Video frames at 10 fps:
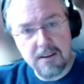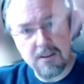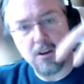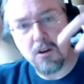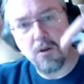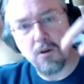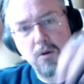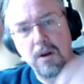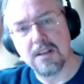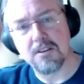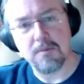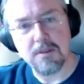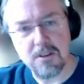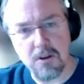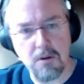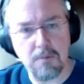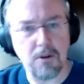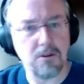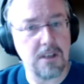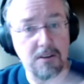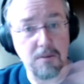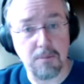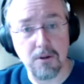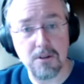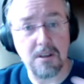the new instruments, the new approach, like the BOSS,